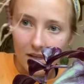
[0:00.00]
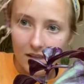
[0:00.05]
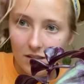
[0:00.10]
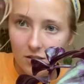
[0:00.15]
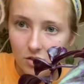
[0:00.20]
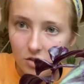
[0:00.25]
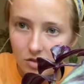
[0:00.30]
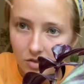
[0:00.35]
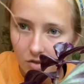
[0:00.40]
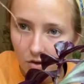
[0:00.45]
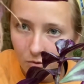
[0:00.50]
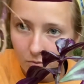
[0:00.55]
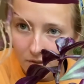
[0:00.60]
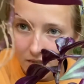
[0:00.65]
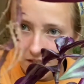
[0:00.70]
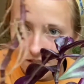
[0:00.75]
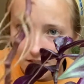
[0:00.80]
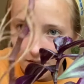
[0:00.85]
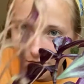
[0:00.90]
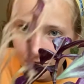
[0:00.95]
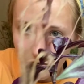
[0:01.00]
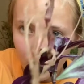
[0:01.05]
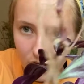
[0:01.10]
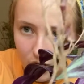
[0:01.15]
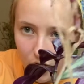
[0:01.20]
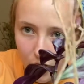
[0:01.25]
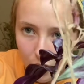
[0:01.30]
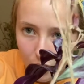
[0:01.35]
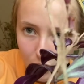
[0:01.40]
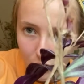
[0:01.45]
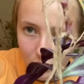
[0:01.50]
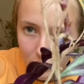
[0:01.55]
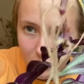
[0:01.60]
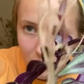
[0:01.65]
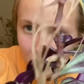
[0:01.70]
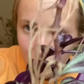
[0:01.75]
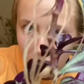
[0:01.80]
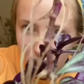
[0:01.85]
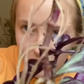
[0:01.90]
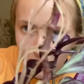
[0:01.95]
there's so many different
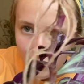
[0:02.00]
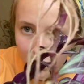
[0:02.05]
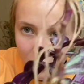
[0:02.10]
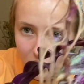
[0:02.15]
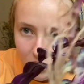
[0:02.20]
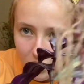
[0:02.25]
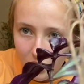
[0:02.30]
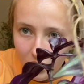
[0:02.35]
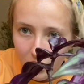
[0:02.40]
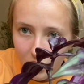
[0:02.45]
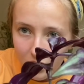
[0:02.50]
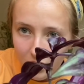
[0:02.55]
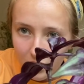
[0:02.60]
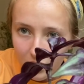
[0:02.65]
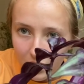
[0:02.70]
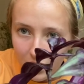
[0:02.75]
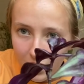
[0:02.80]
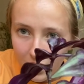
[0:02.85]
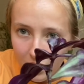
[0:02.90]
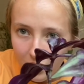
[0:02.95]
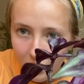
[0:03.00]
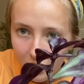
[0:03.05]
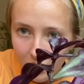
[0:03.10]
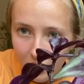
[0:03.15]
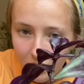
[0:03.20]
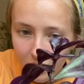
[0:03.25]
nodes on there.